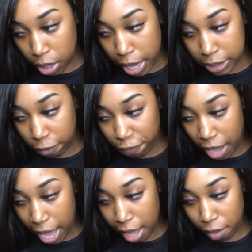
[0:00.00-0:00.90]
it's a
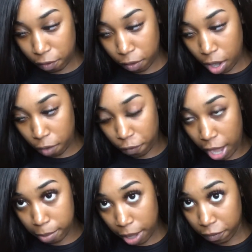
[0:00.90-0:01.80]
5
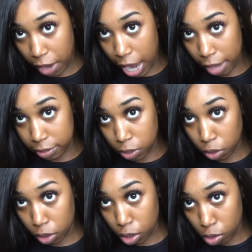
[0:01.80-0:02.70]
by 5, so
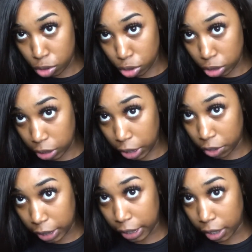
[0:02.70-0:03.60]
the closure's here
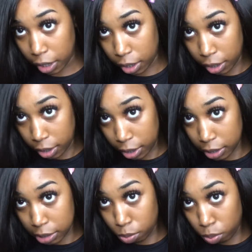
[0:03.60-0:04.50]
to here.
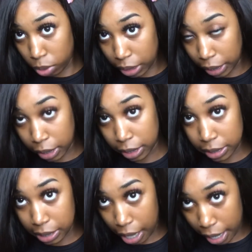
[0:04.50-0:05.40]
It's really a good
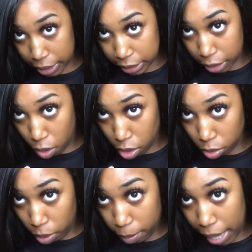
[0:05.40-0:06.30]
size, and all
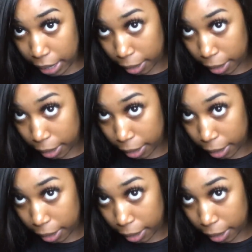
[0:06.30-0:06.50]
the way back